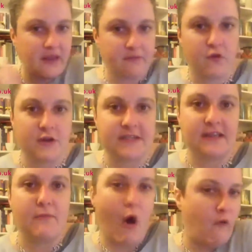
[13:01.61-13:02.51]
crossing
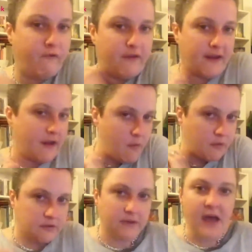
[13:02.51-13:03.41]
them off, and
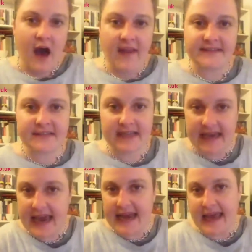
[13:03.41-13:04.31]
that's
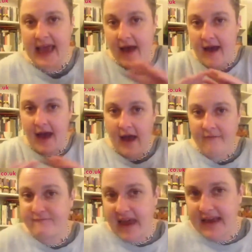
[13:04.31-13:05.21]
clearly a
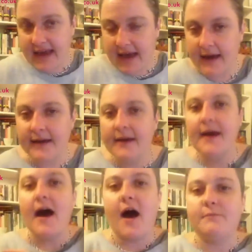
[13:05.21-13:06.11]
failure.
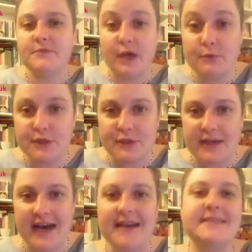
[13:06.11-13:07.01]
Don't do
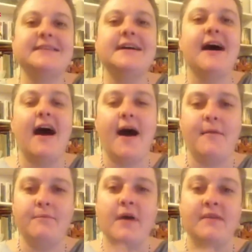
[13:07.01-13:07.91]
that.
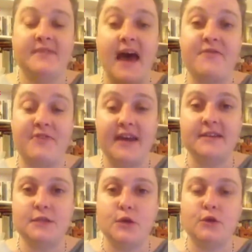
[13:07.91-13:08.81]
There are
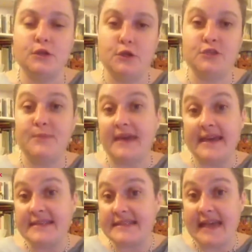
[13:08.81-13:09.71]
things that you can use to
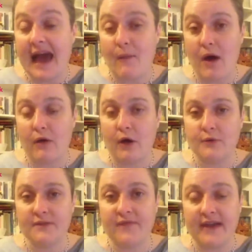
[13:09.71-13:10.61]
begin to see how
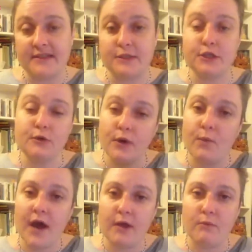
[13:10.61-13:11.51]
alcohol's affected you and
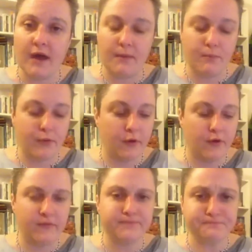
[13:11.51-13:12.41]
where you might improve.